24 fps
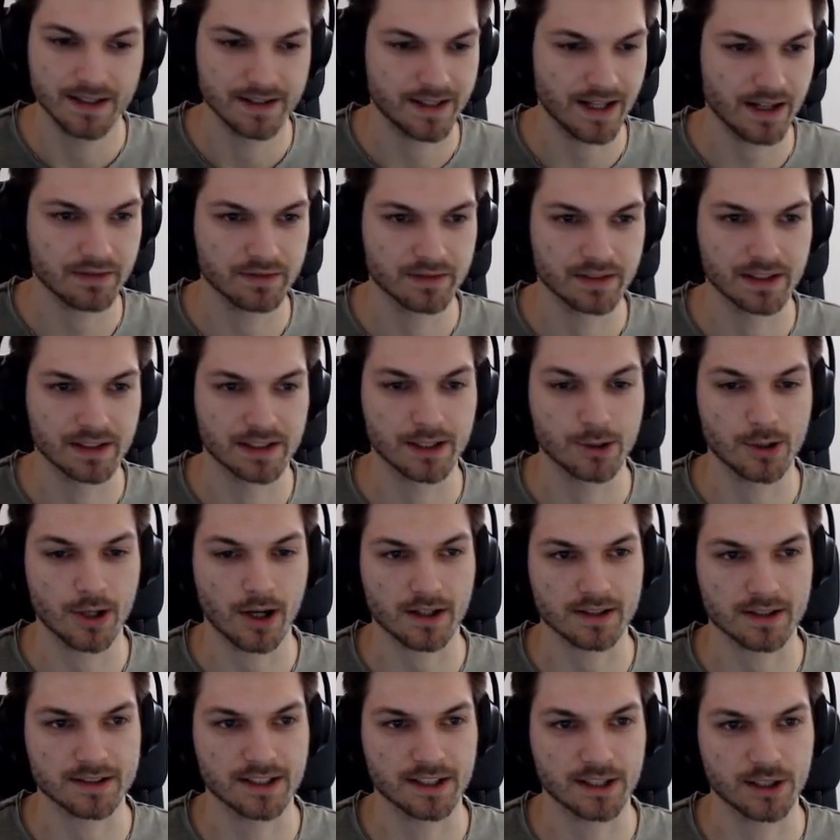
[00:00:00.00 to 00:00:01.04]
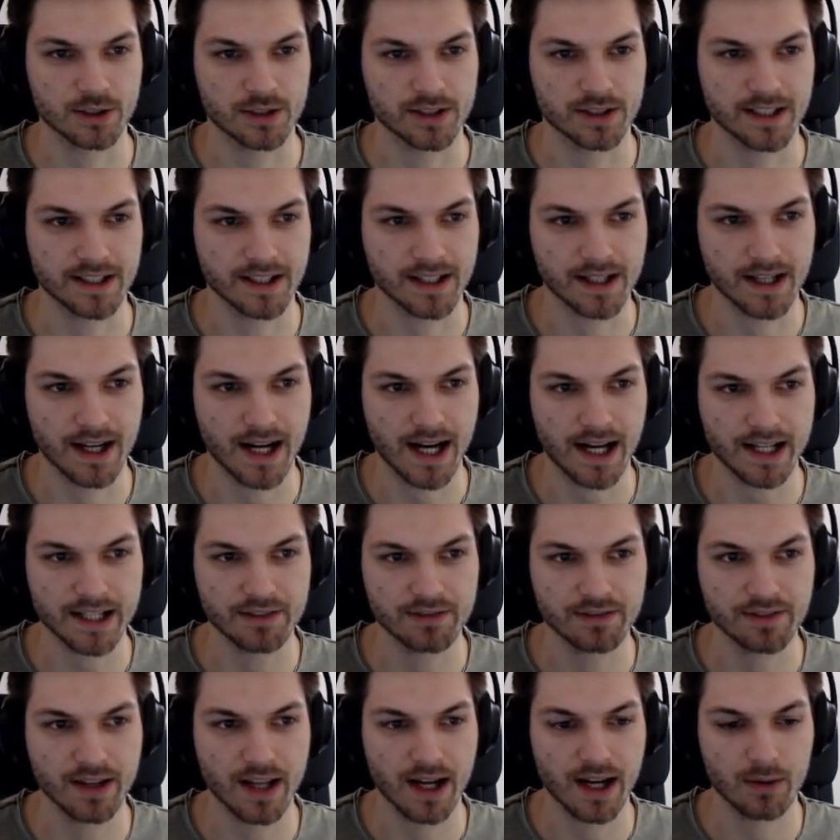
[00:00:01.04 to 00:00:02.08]
definitely toxic looking
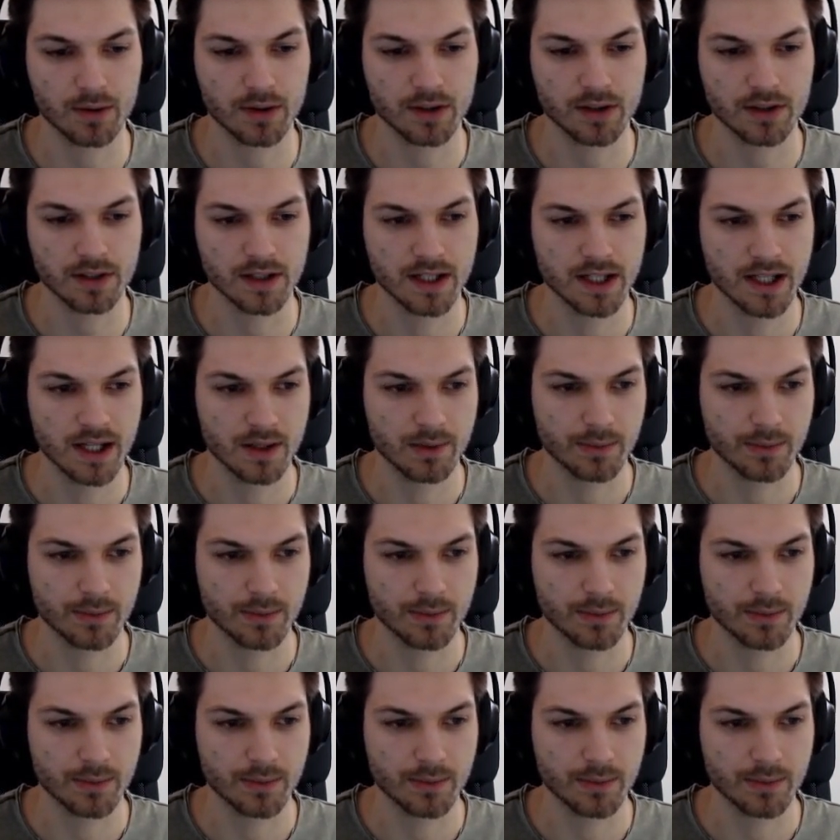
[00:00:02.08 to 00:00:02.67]
Honeyflower.